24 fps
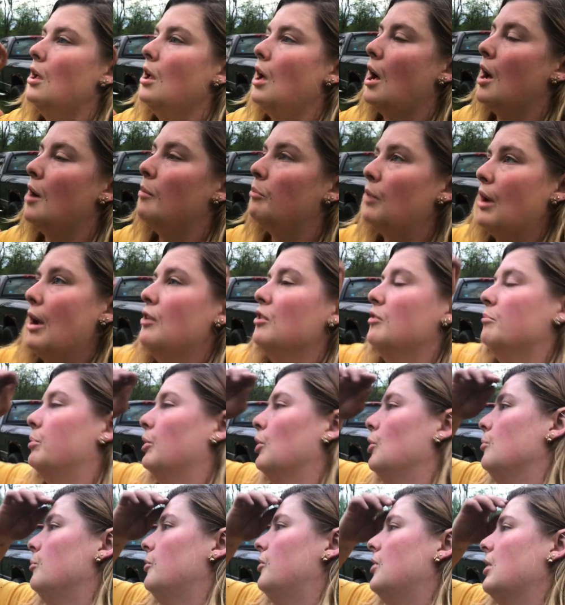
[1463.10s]
round of
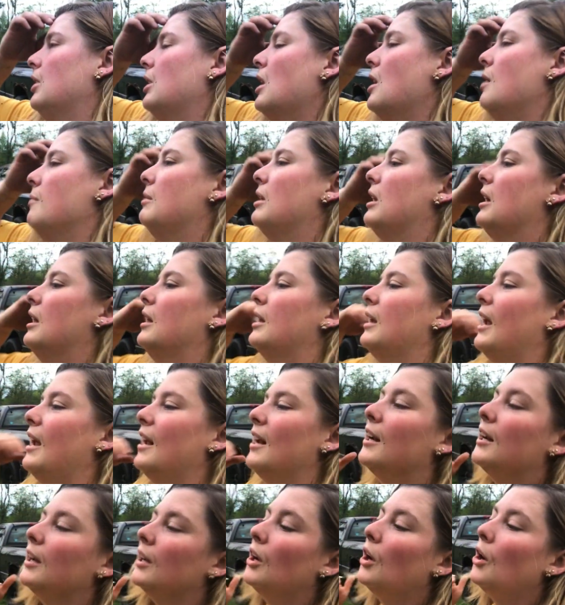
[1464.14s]
blooms that come in,
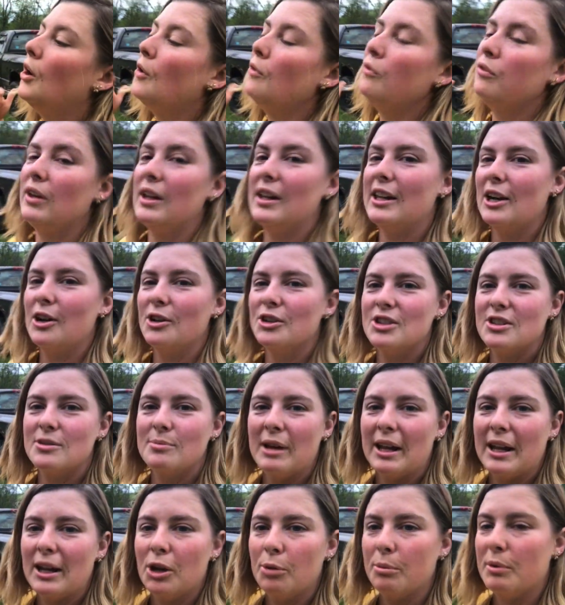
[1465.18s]
and hopefully that'll just make
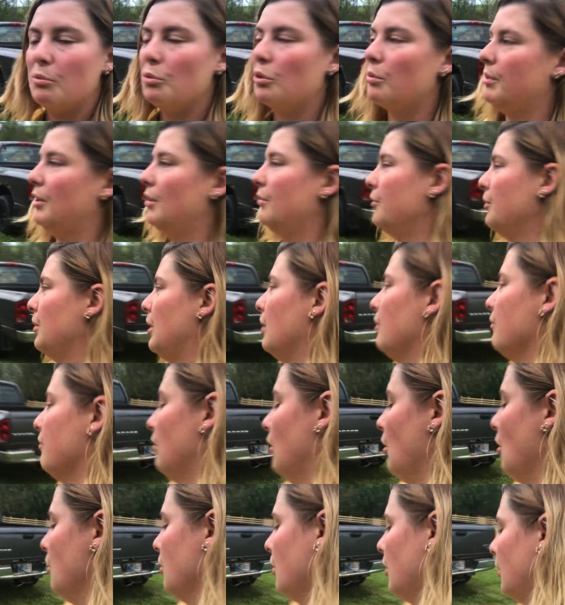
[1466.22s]
it a little bit more beautiful here for
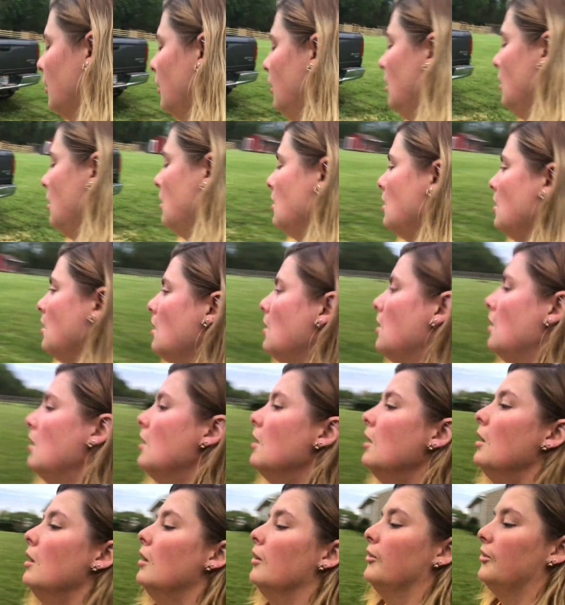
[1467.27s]
longer.
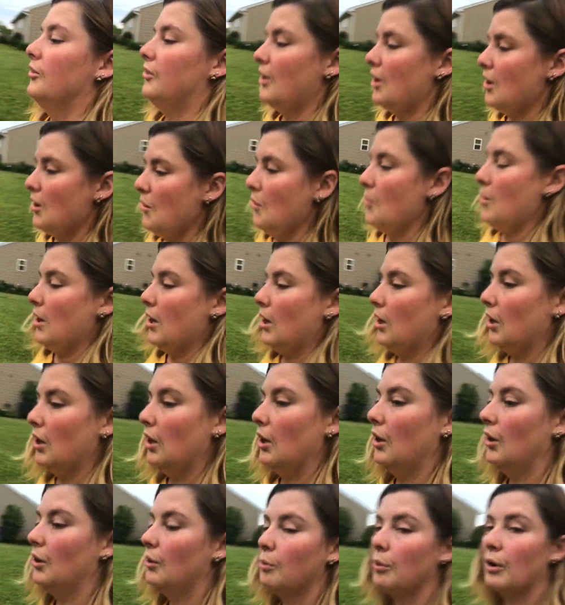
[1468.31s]
So
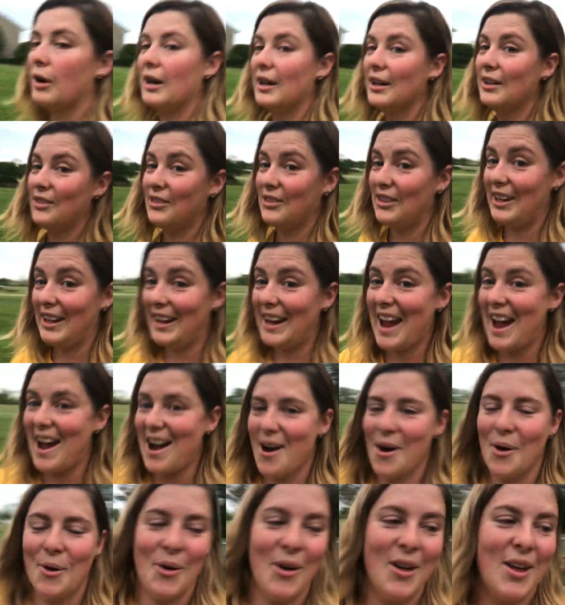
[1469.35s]
we're gonna see
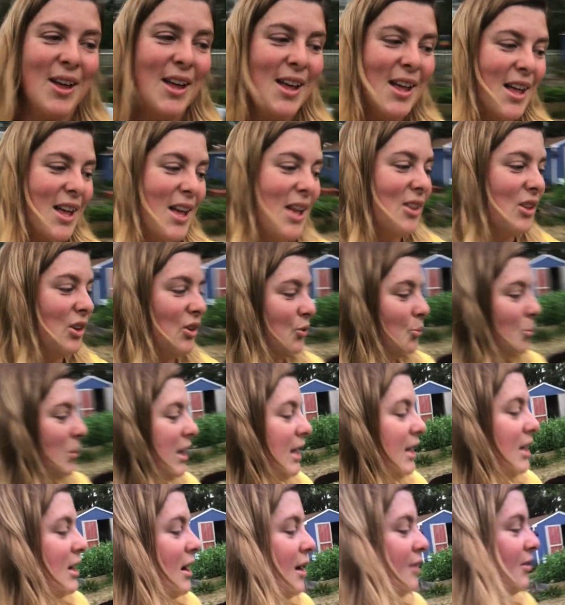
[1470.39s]
how this
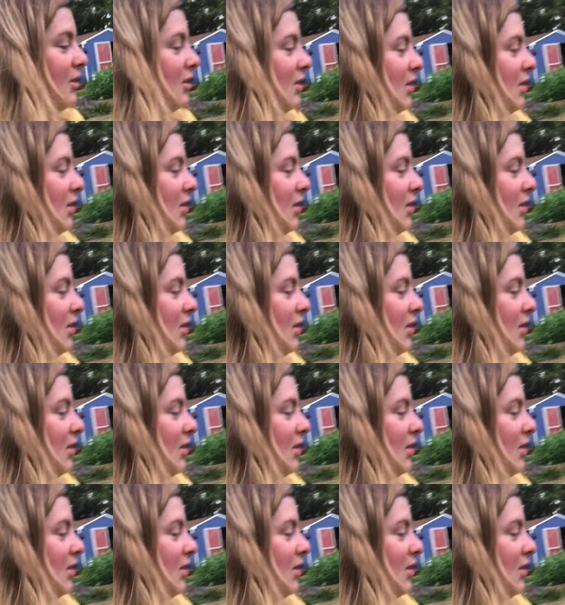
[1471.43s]
weed cover